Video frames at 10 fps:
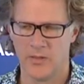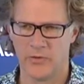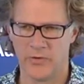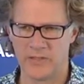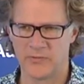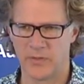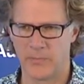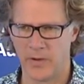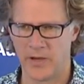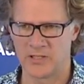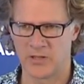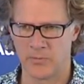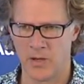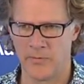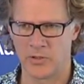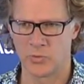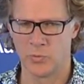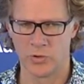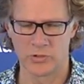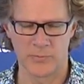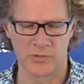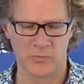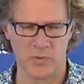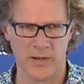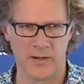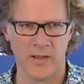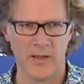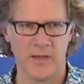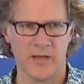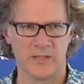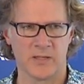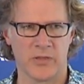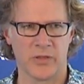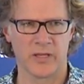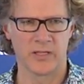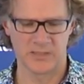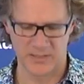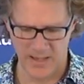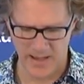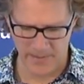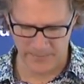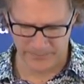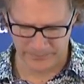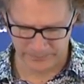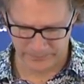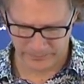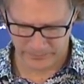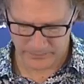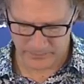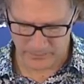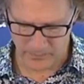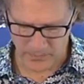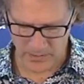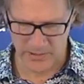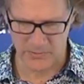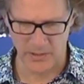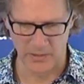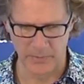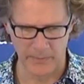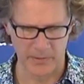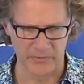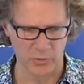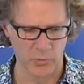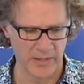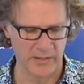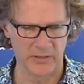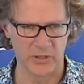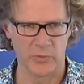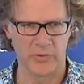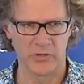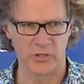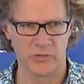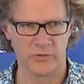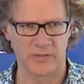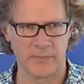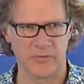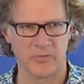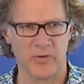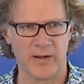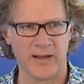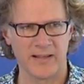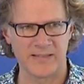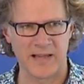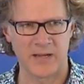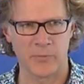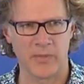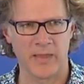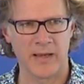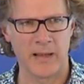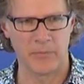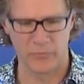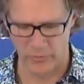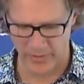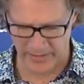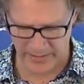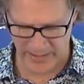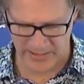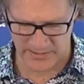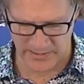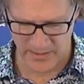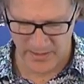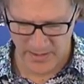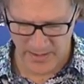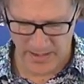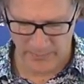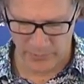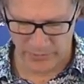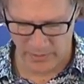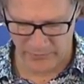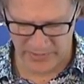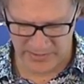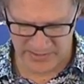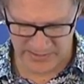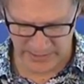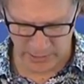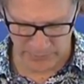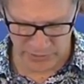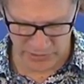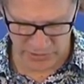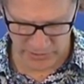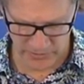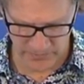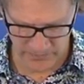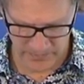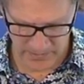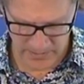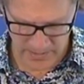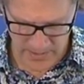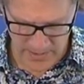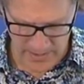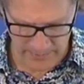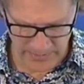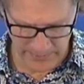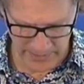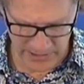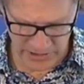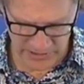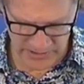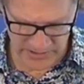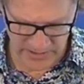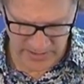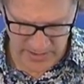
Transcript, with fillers: The reason for the bias at the moment towards option one is I think it's, um, it's uh, people are still waiting to deal with their insurance companies to find out exactly where they end up before they can actually, um, with confidence, select option two. Um, demolitions.